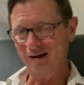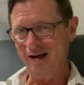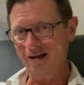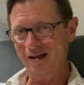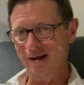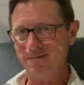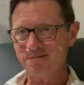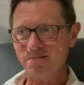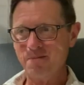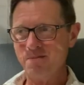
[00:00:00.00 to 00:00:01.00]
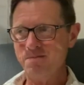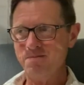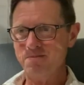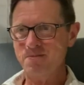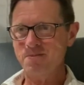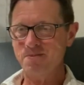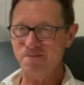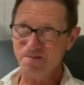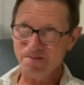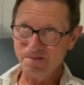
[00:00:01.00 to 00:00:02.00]
get to that. Hmm.
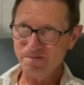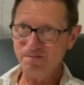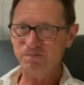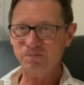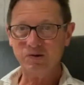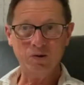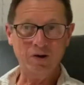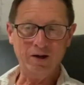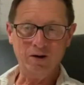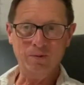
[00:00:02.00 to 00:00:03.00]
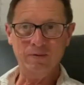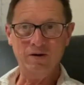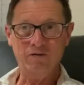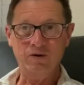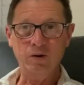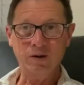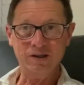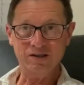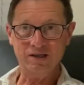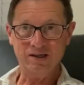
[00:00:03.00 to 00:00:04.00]
So there you go. If free will
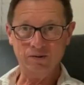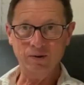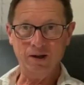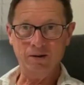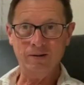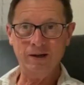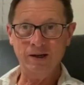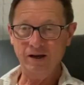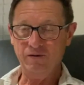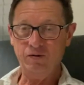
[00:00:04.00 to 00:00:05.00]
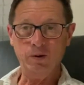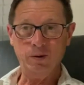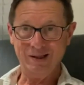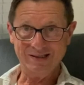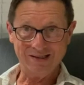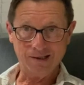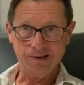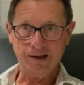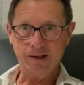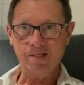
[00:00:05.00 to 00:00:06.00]
isn't real, if free will isn't a
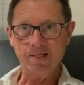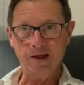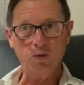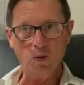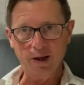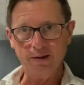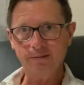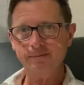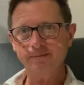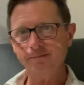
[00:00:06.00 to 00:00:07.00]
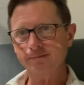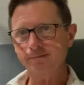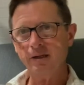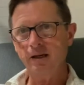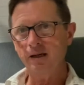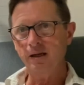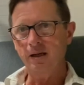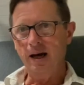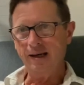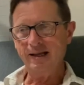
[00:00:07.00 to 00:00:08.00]
thing, then what?
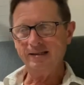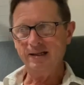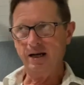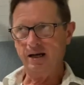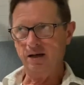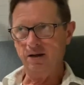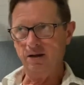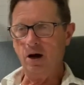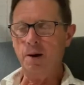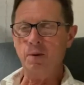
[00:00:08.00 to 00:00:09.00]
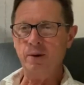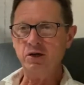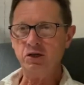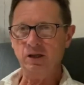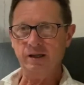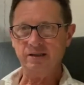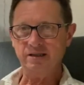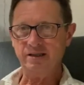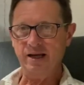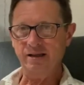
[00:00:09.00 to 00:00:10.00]
I can't say that I can operationally
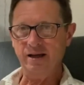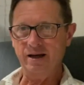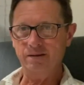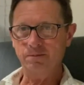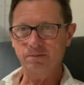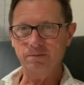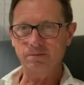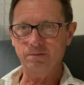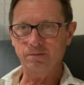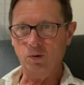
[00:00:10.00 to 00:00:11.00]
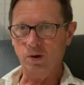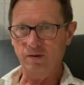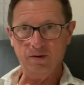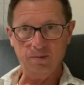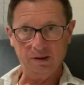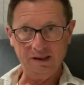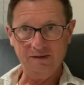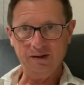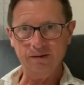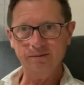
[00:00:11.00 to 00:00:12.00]
sustain that or even
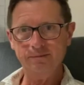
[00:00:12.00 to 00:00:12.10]
believe it